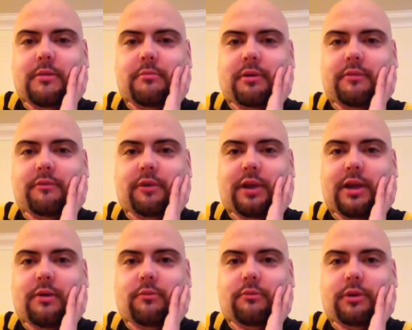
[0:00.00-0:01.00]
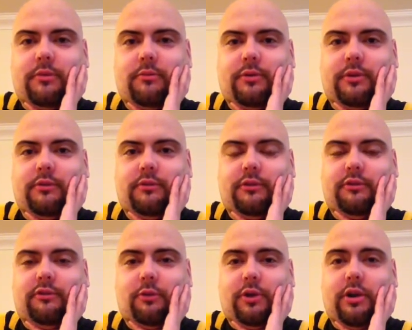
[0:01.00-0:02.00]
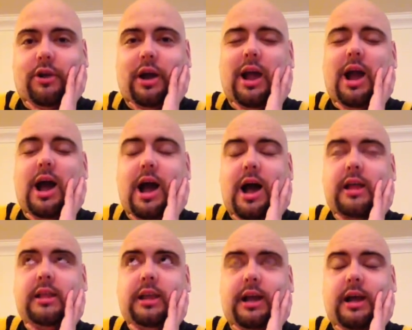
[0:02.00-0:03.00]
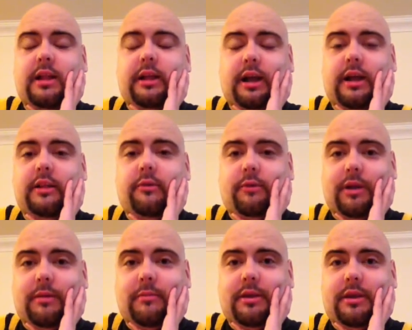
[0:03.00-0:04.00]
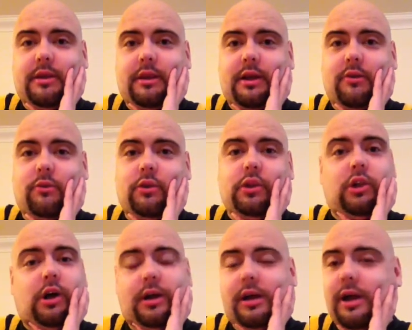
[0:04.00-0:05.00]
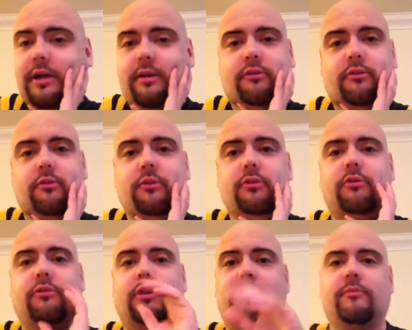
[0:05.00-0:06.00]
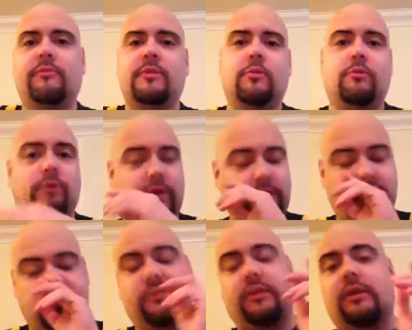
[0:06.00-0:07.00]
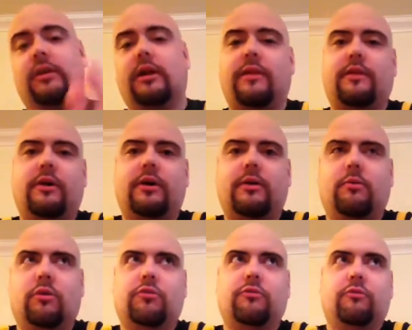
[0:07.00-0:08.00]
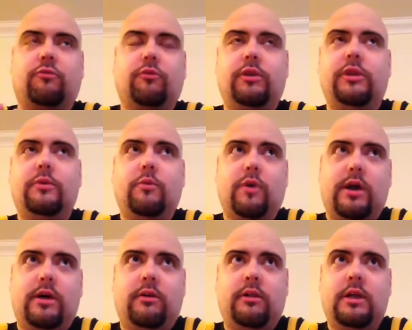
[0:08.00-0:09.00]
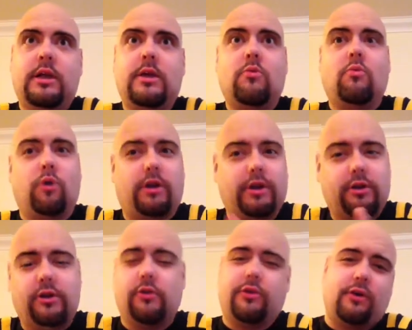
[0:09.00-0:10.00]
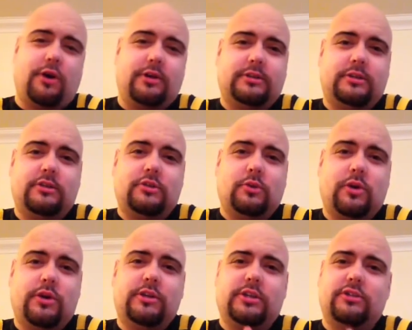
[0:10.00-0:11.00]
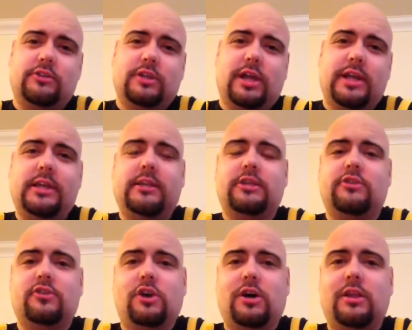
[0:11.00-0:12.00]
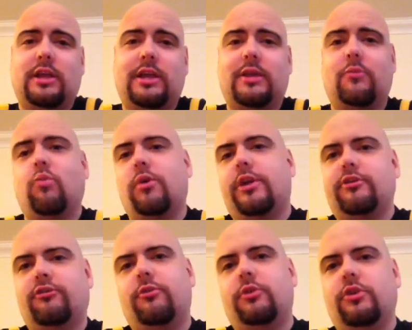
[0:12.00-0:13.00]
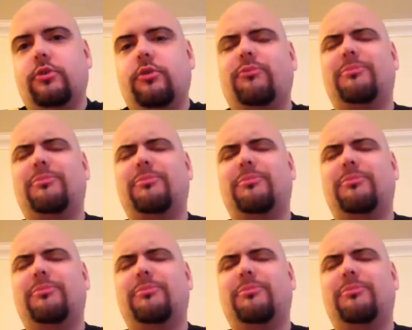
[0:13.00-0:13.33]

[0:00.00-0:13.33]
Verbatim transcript: But for now, it was the Sawyer. I highly, highly, highly recommend it. I know a lot of hikers who used it. We used it. I thought it worked really well. What are your thoughts on the Sawyer? Did you like it? Did you not like it? What did you use?